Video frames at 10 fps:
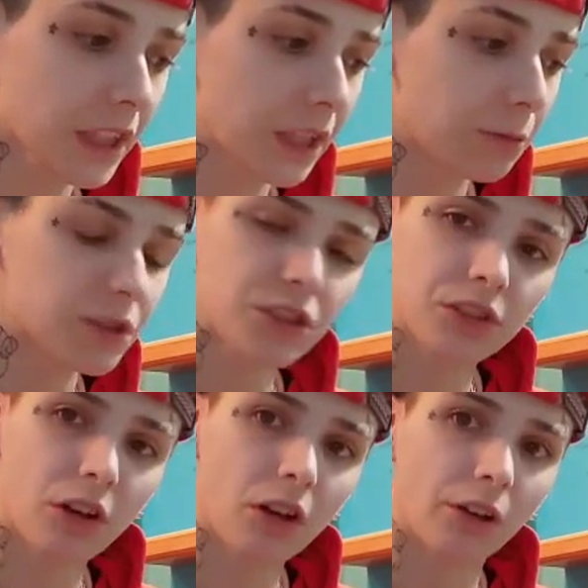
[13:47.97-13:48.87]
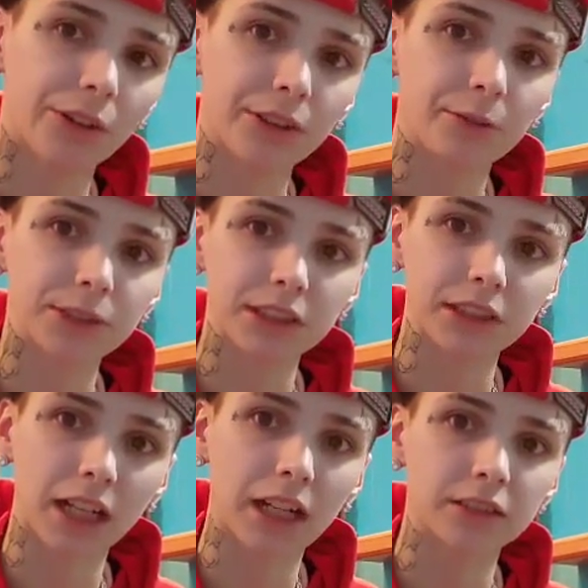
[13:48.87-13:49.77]
it was just hard. It was a
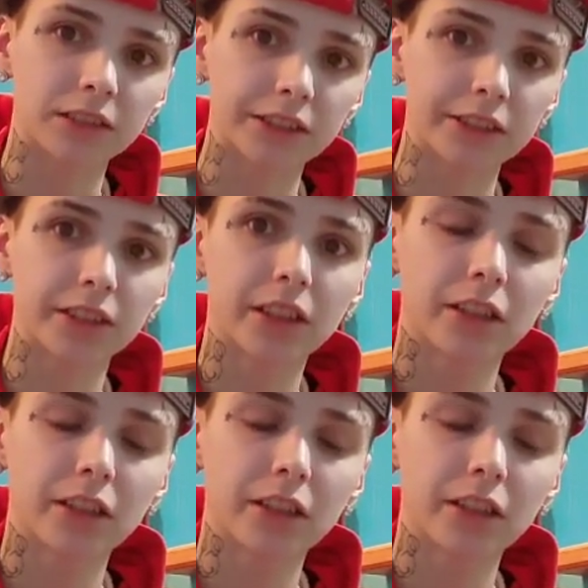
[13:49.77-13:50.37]
lot, like,